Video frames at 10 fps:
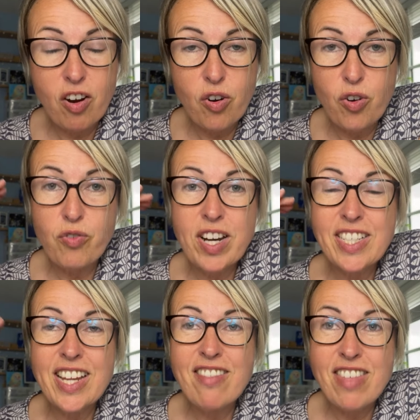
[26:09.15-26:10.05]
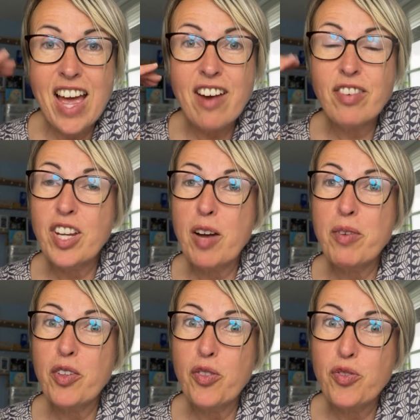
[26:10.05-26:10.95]
are already there and
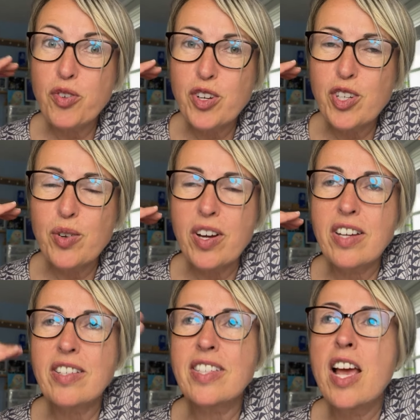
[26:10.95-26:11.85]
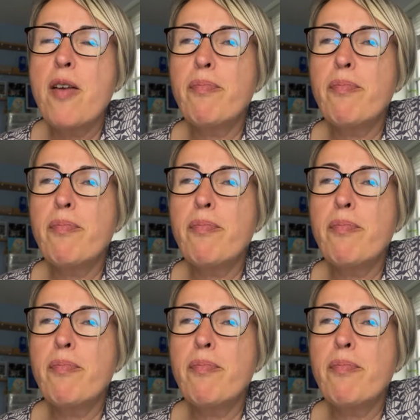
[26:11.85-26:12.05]
coming through to us,